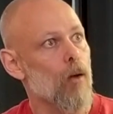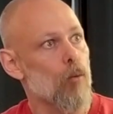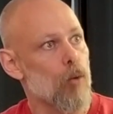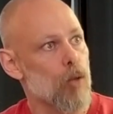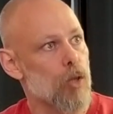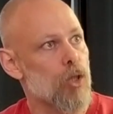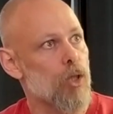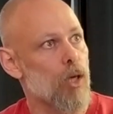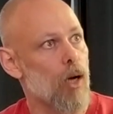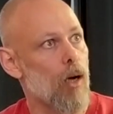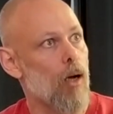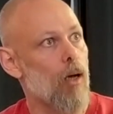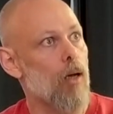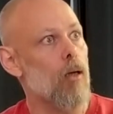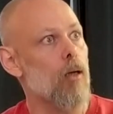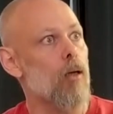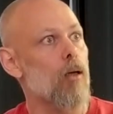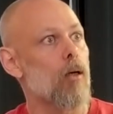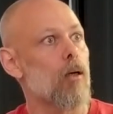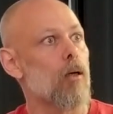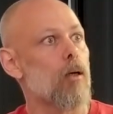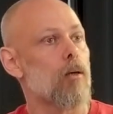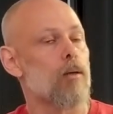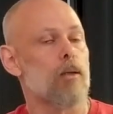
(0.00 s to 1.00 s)
which
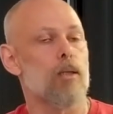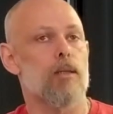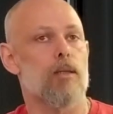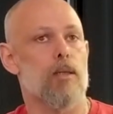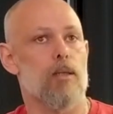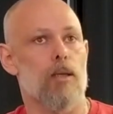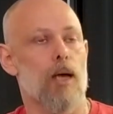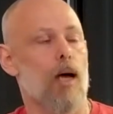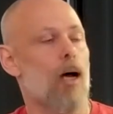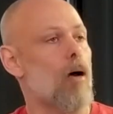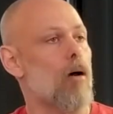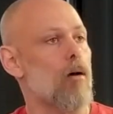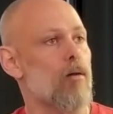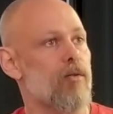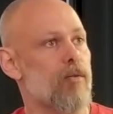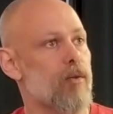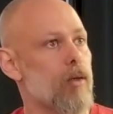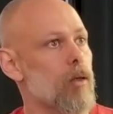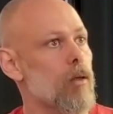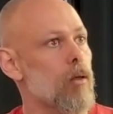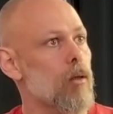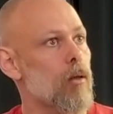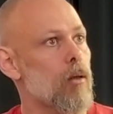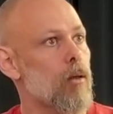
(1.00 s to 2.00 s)
are, this is how I
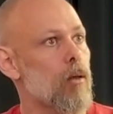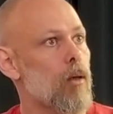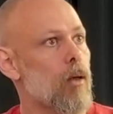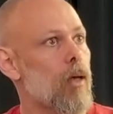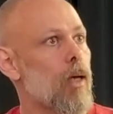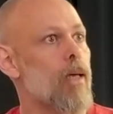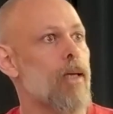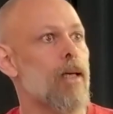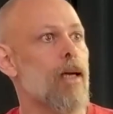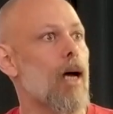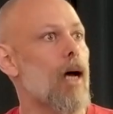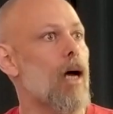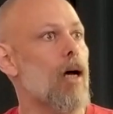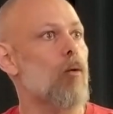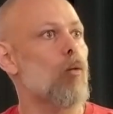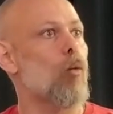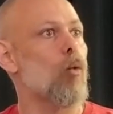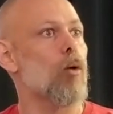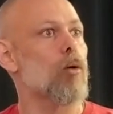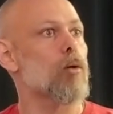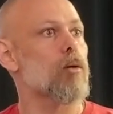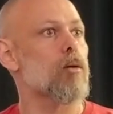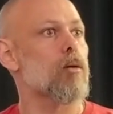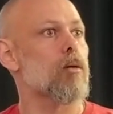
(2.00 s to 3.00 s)
feel, and I
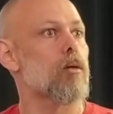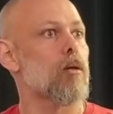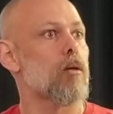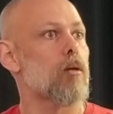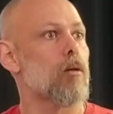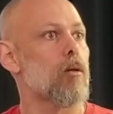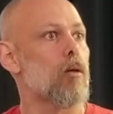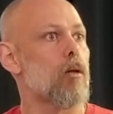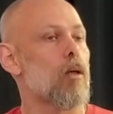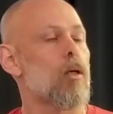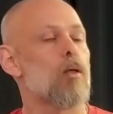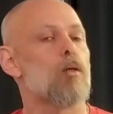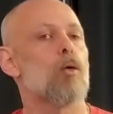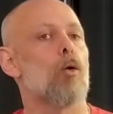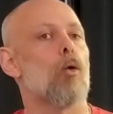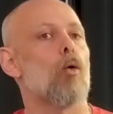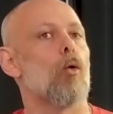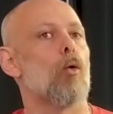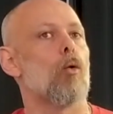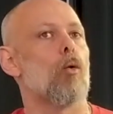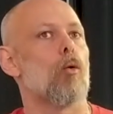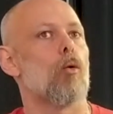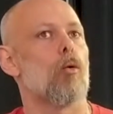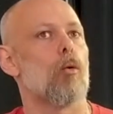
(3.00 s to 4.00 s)
want,
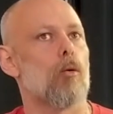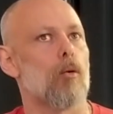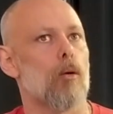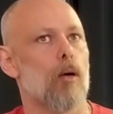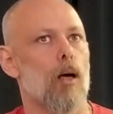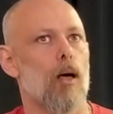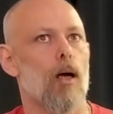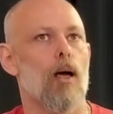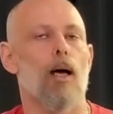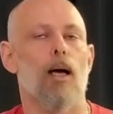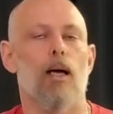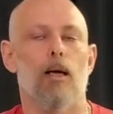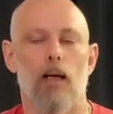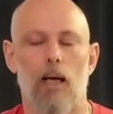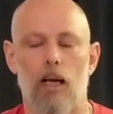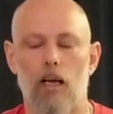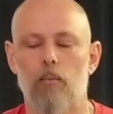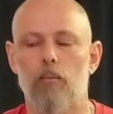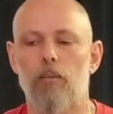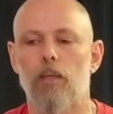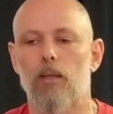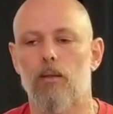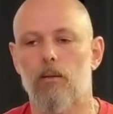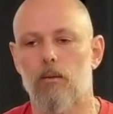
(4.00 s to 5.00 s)
so
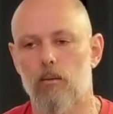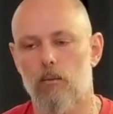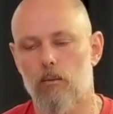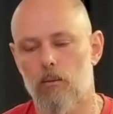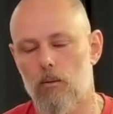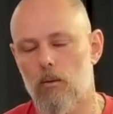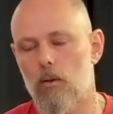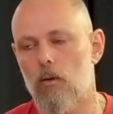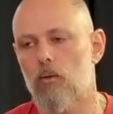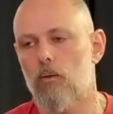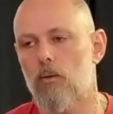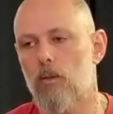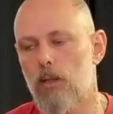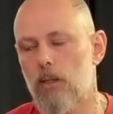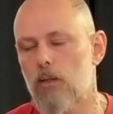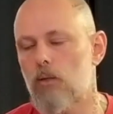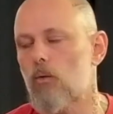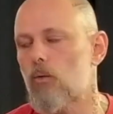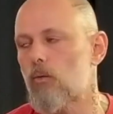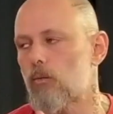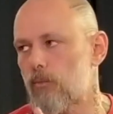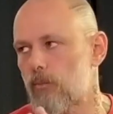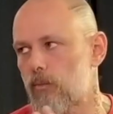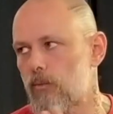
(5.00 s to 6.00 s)
I'll make a
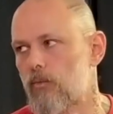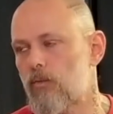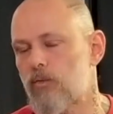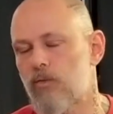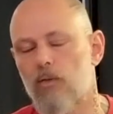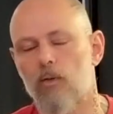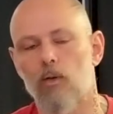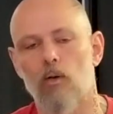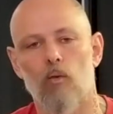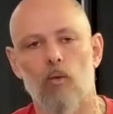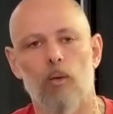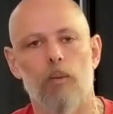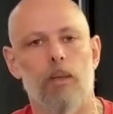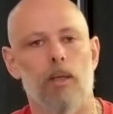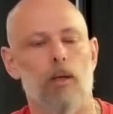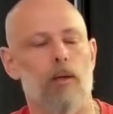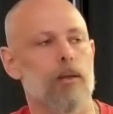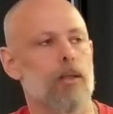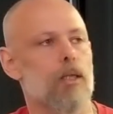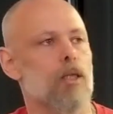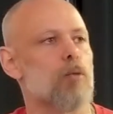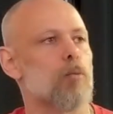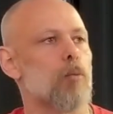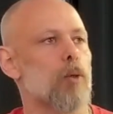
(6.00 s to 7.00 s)
little fun of women
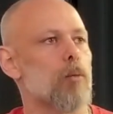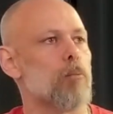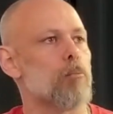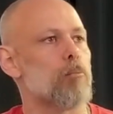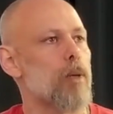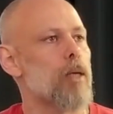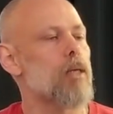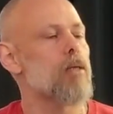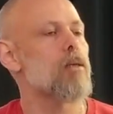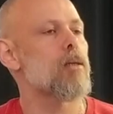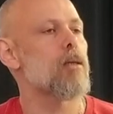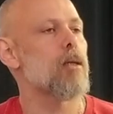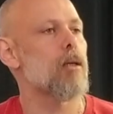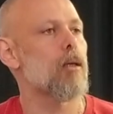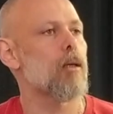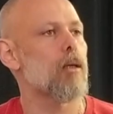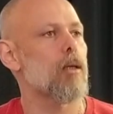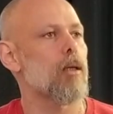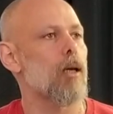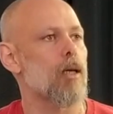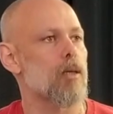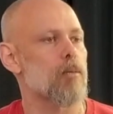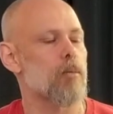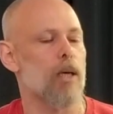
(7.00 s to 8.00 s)
on this, but
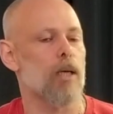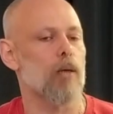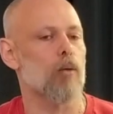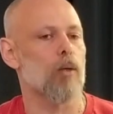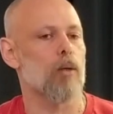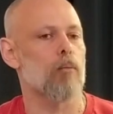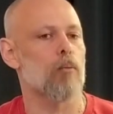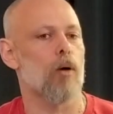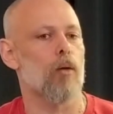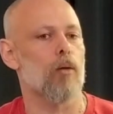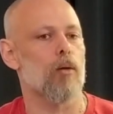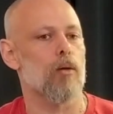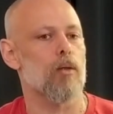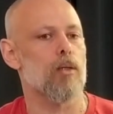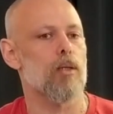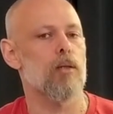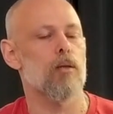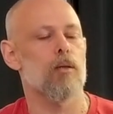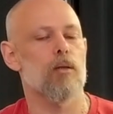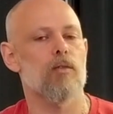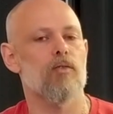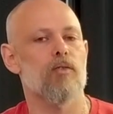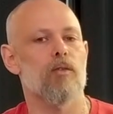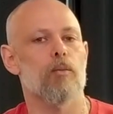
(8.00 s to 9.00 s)
basically, as my grandmother
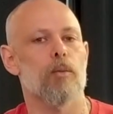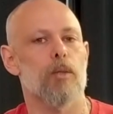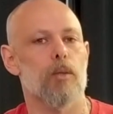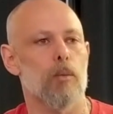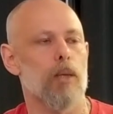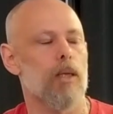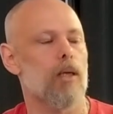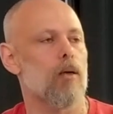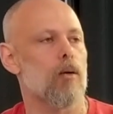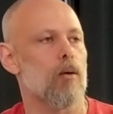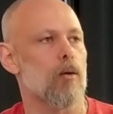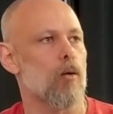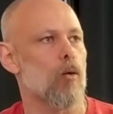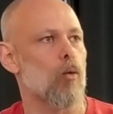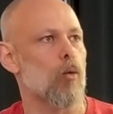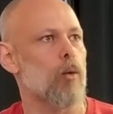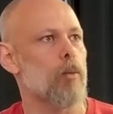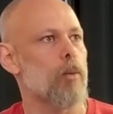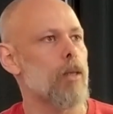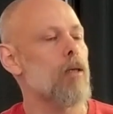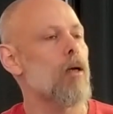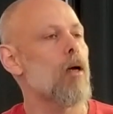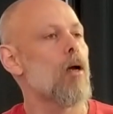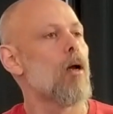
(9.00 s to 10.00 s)
said, the difference between men and
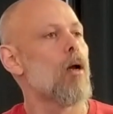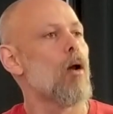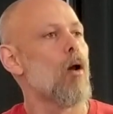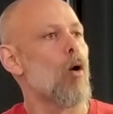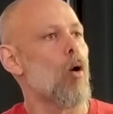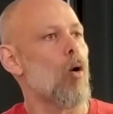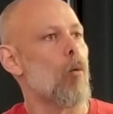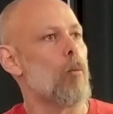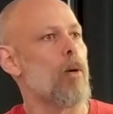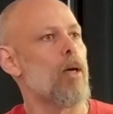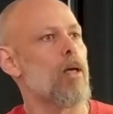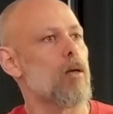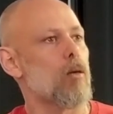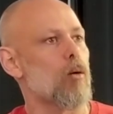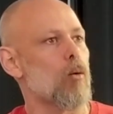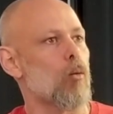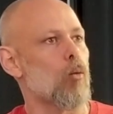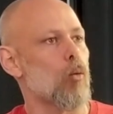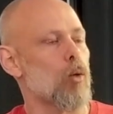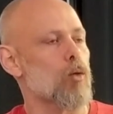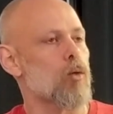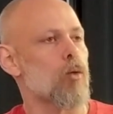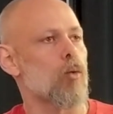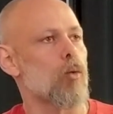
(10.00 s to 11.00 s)
women, a
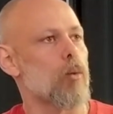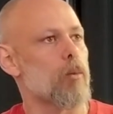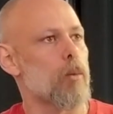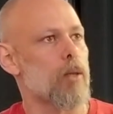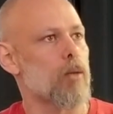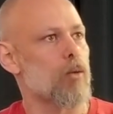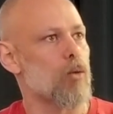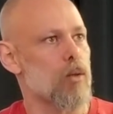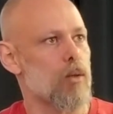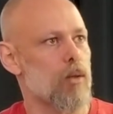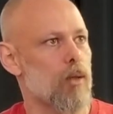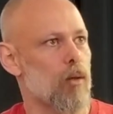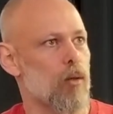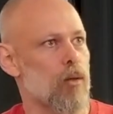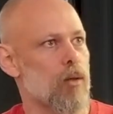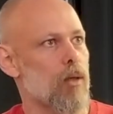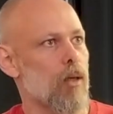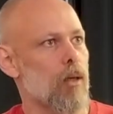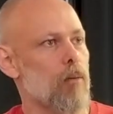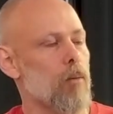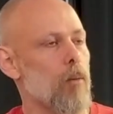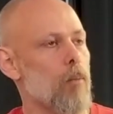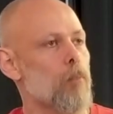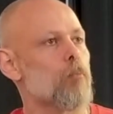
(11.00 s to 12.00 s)
man wants a woman to stay the
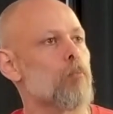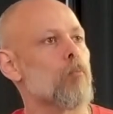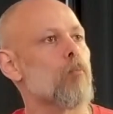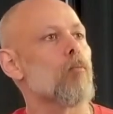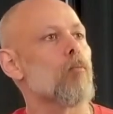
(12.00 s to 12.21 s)
same,